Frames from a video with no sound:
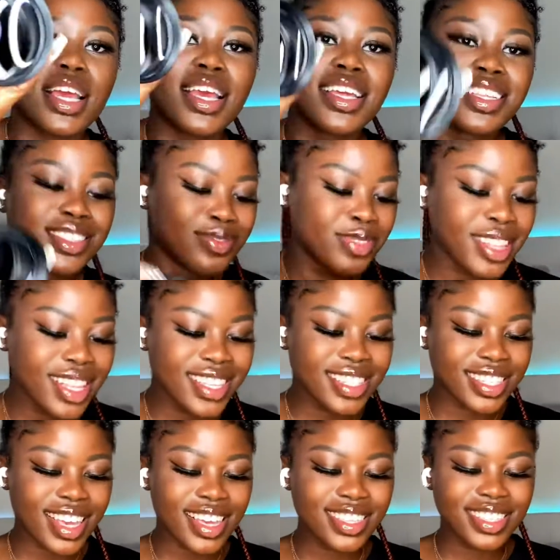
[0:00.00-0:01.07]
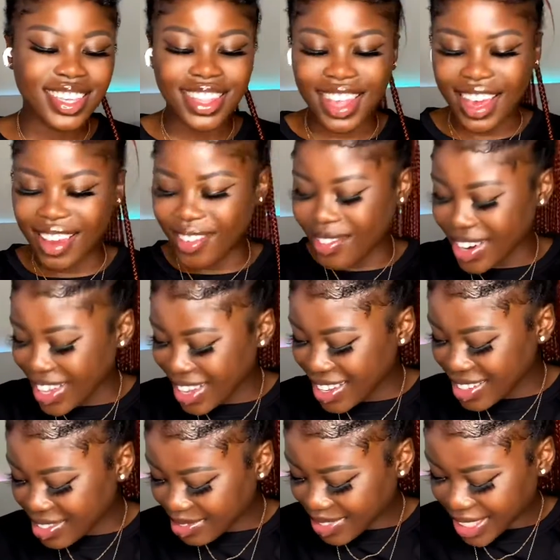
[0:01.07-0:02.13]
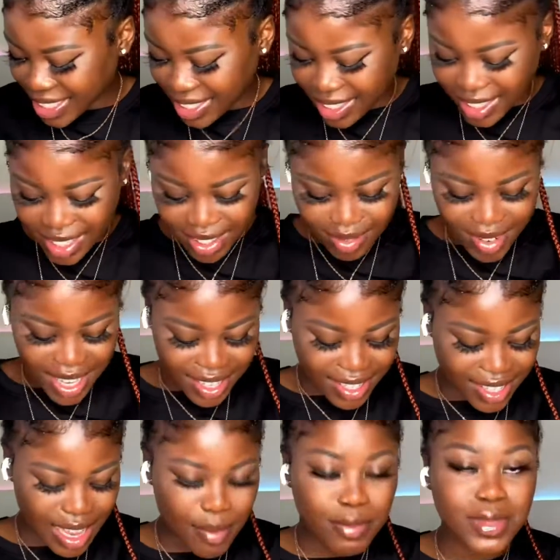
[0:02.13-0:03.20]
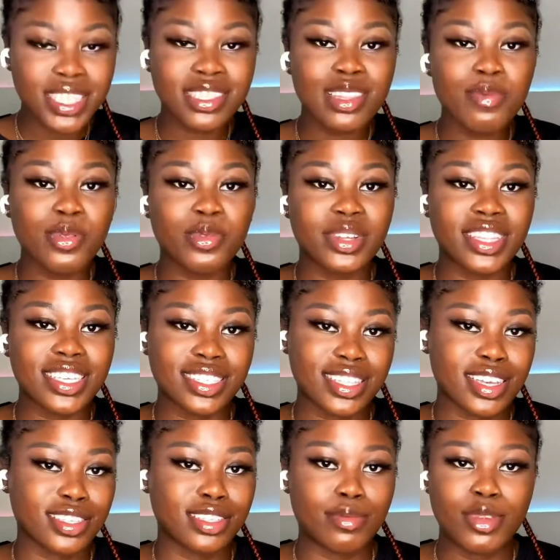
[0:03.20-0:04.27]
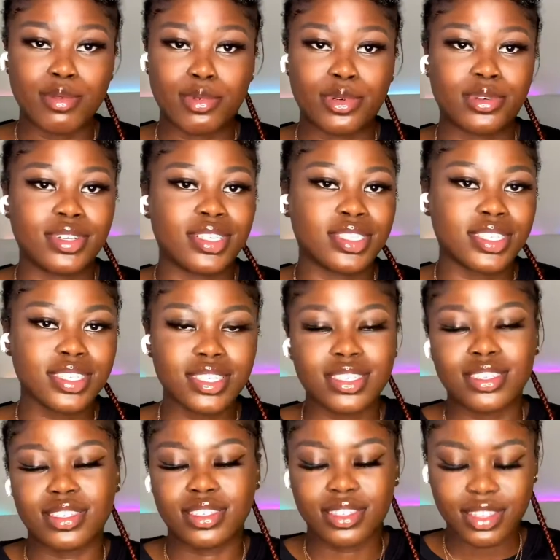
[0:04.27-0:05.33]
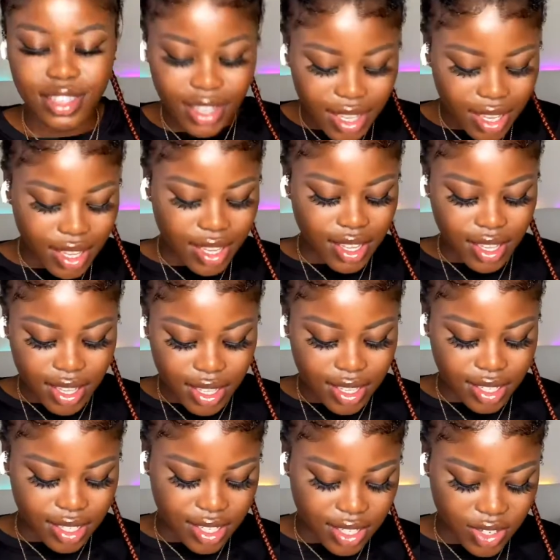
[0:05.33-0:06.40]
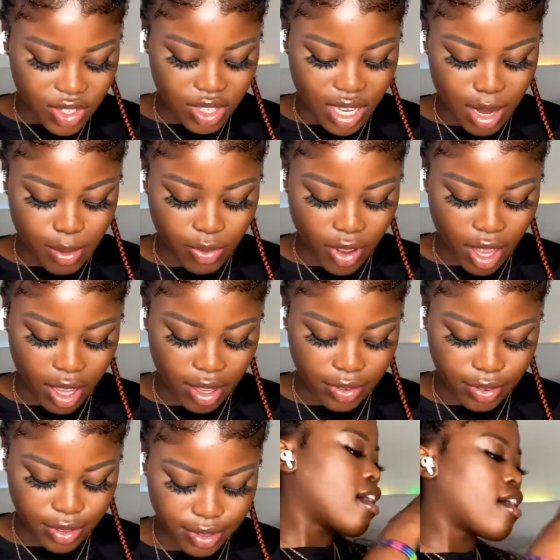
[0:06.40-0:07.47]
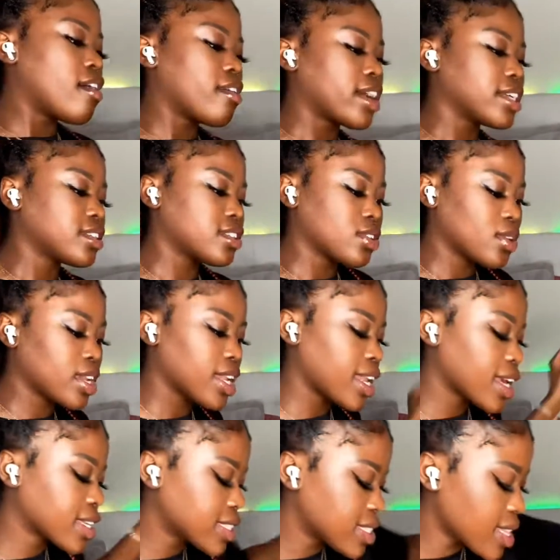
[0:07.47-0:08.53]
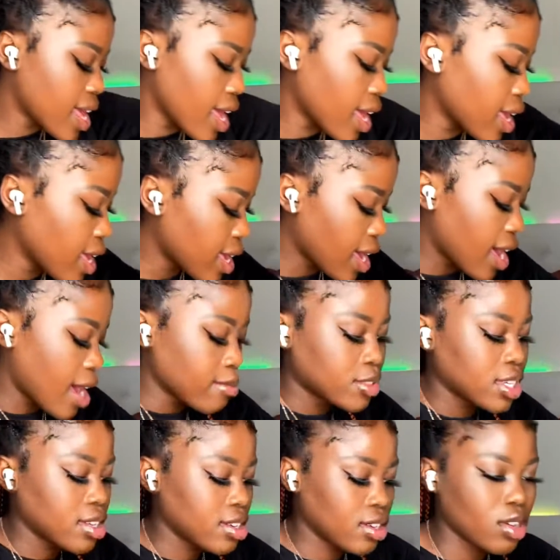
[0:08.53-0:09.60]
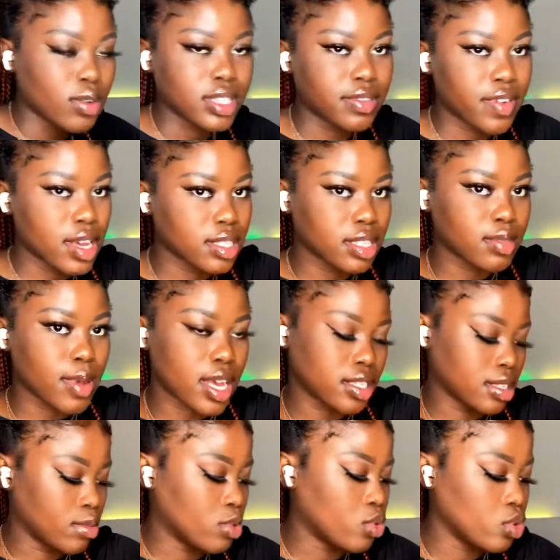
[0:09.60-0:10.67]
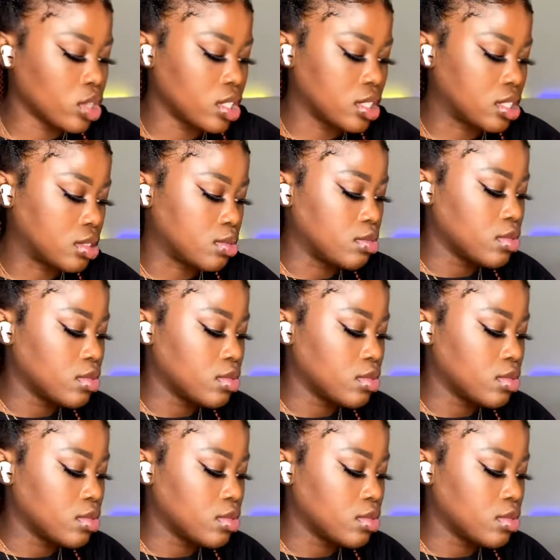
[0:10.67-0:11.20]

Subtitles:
And it's really sexy. Like, what? I'm gonna be sleeping with this next to me, boo, because this is top 5. All right, so the next thing, I'm trying to go as fast as possible, because